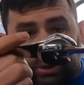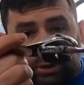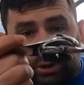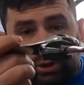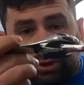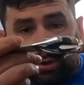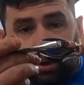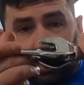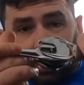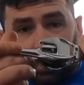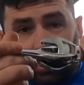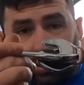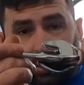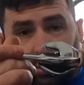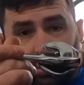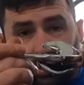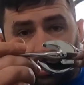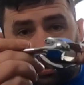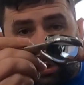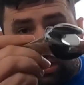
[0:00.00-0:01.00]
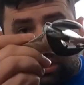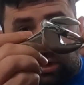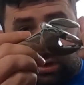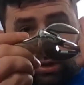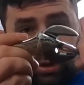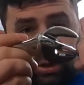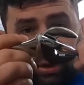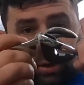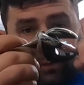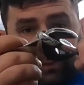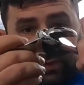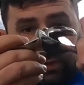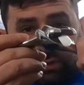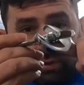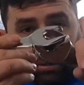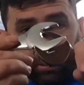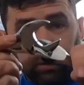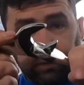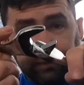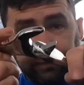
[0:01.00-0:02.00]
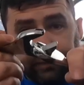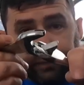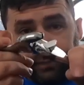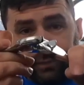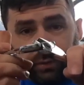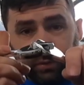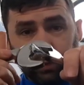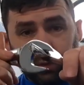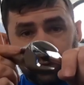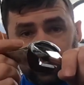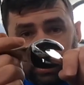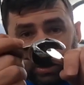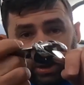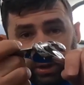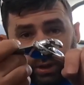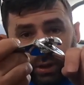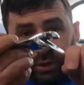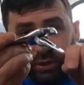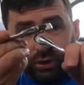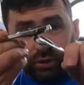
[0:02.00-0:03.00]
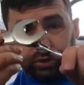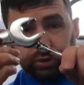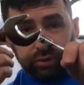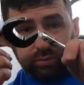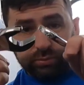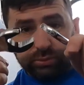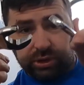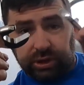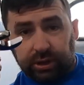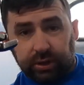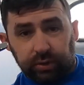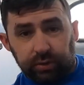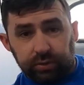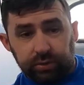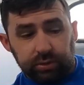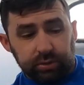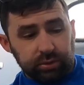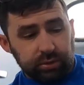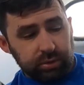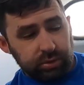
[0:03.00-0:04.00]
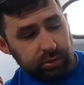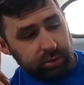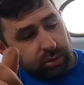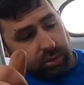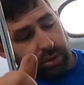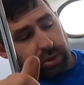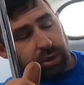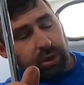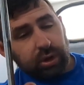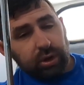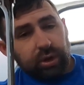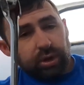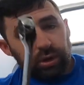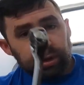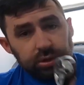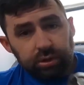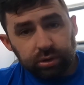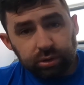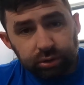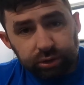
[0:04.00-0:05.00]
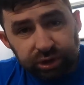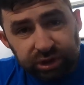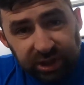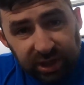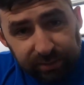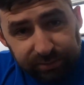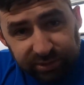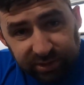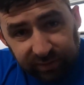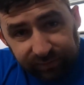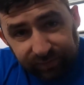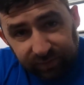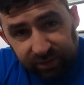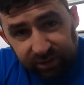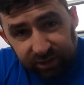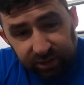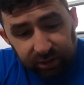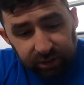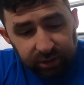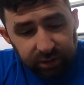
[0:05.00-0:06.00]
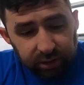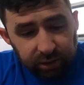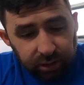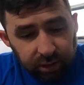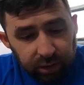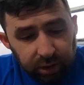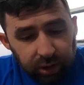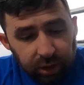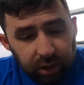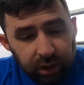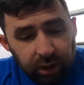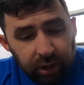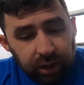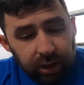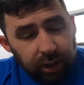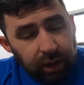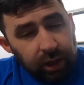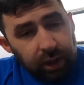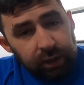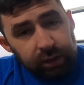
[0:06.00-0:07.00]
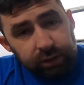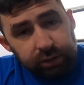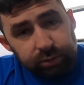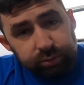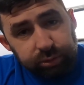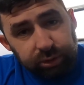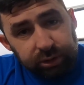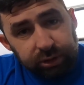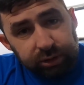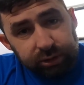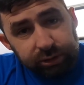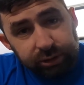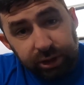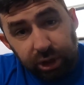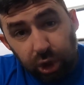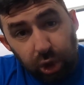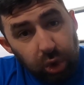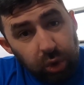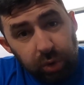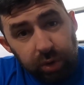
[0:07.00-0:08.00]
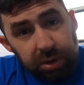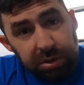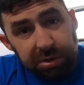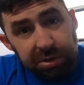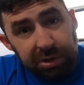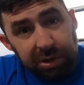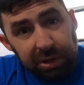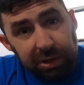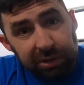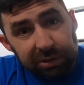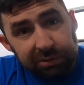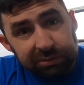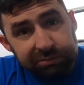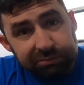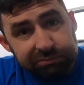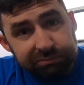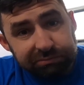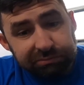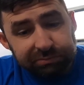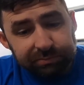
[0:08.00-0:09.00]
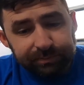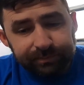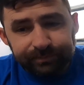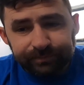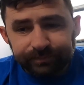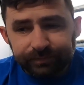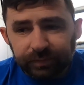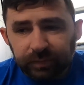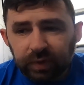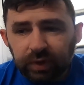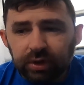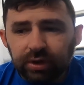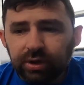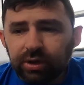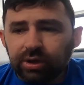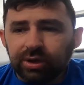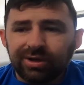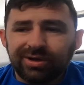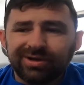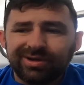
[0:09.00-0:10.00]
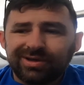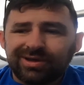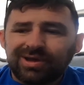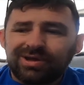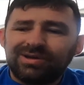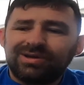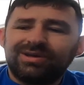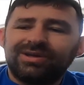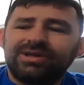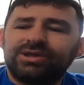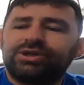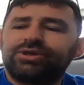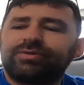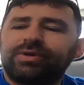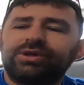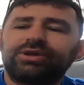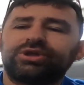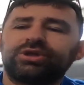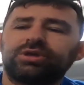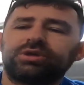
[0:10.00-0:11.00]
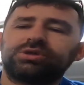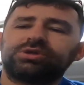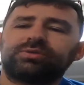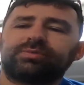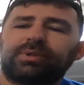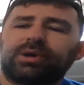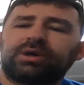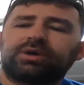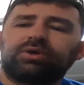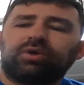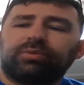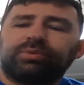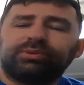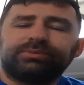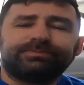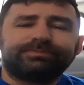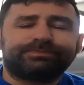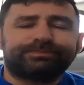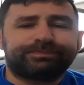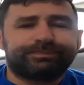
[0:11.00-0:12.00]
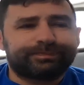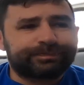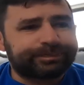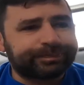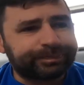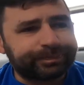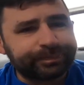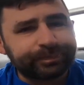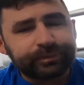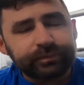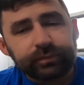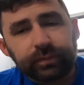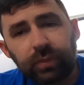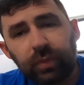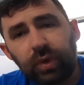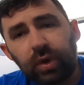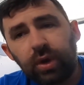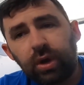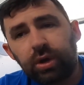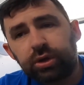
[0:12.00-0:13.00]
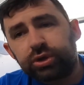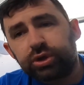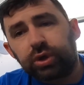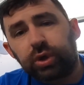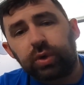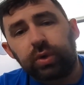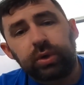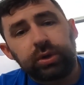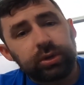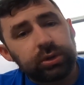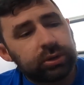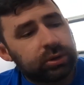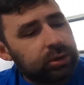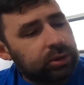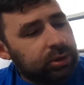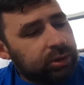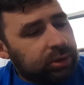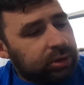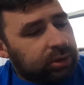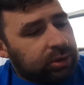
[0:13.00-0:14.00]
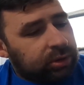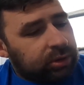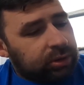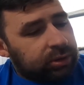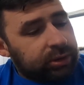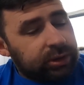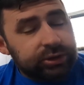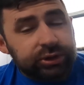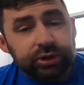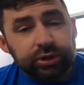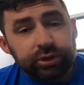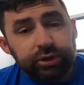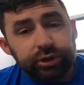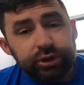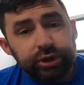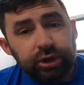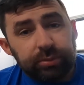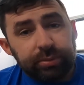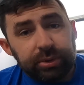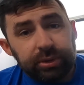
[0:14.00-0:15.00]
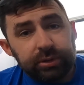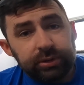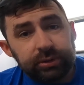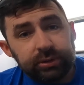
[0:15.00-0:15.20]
it straight. If you're off, it just comes out, snaps everything, and well, you don't want that. You kind of need your engine as a backup, so that's another job.